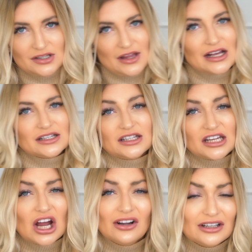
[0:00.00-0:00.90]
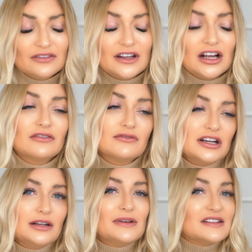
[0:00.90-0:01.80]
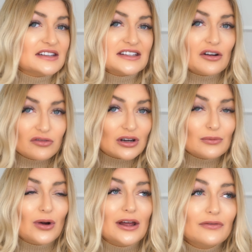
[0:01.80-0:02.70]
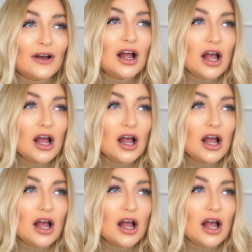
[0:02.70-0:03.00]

So that's the only thing I've really been suffering with.